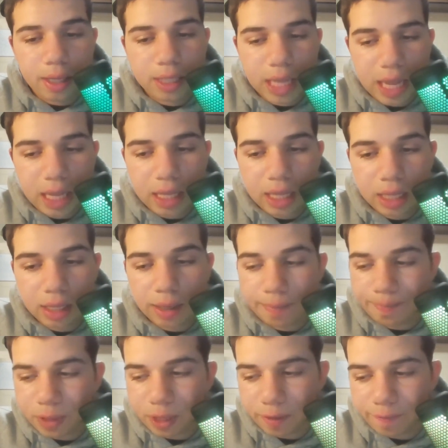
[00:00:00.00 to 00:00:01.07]
taking
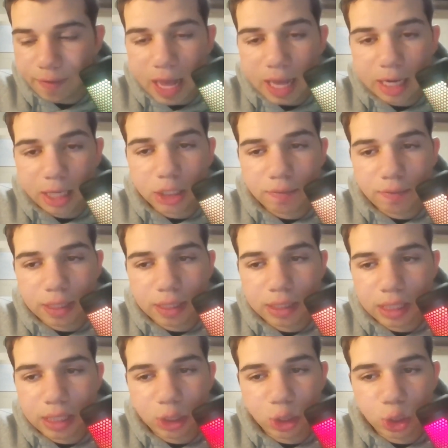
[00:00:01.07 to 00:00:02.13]
advantage of
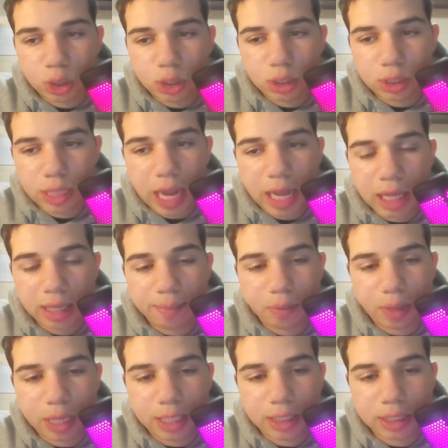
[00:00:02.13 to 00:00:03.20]
this and just snagging
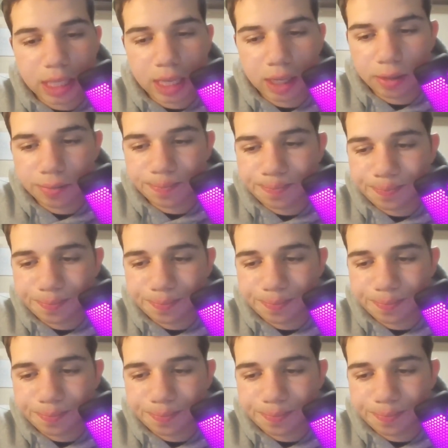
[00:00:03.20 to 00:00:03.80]
Blake Snell,